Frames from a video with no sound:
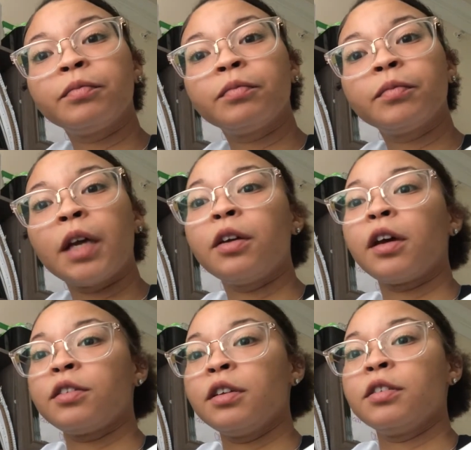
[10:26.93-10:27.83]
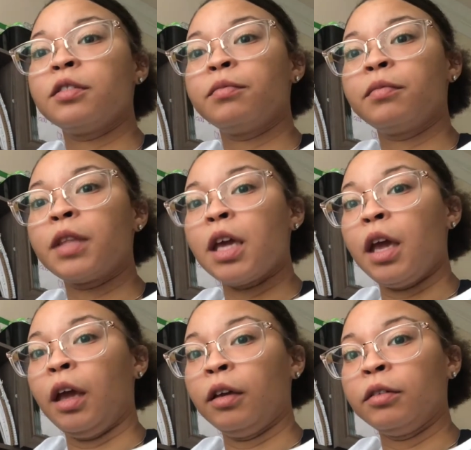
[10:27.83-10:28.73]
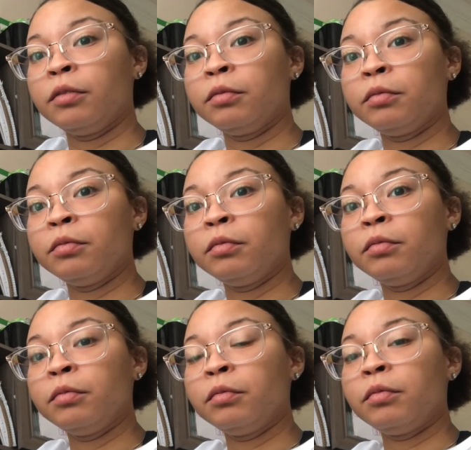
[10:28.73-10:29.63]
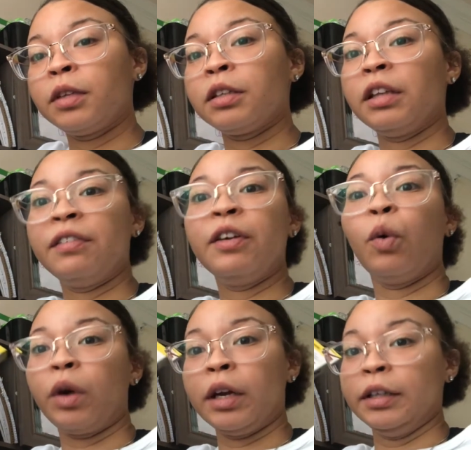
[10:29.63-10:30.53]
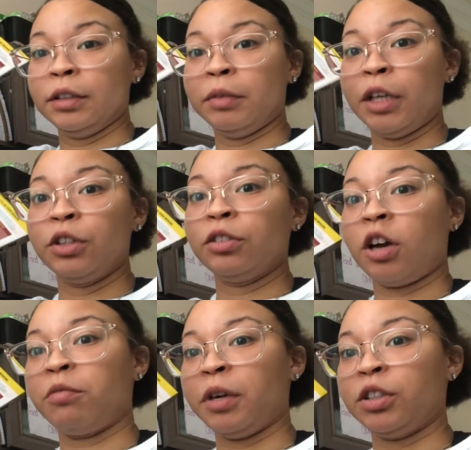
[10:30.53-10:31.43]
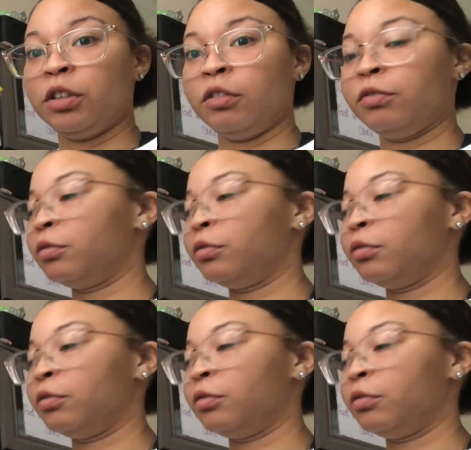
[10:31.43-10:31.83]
I know y'all see this thing, this living organism that I just took off my shelf.